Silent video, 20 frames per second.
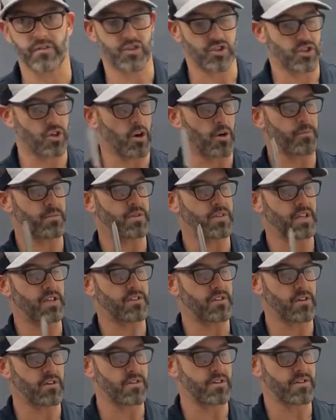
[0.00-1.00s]
sharp
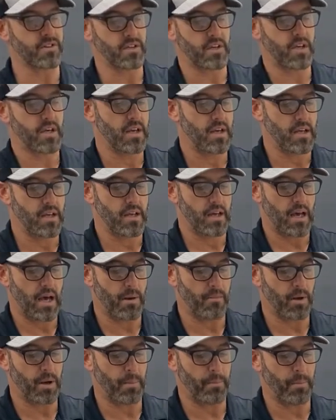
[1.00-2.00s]
scissors.
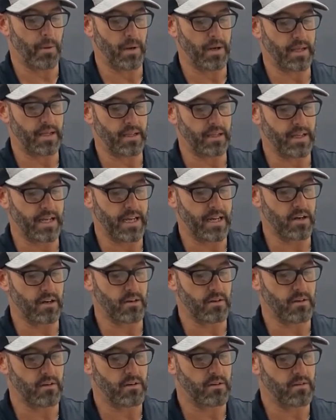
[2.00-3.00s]
I'm going to put it
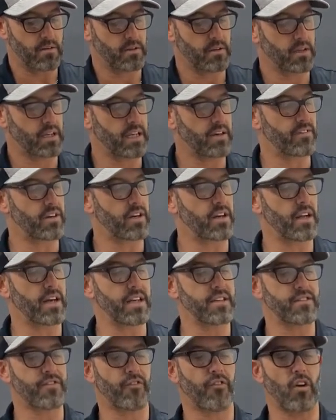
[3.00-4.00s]
here, give it a
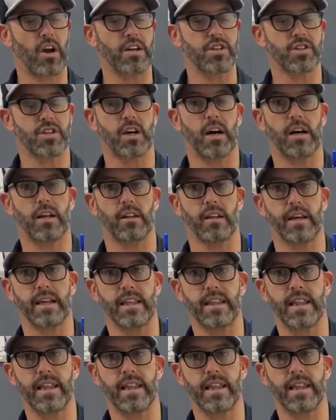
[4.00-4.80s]
nice fresh cut like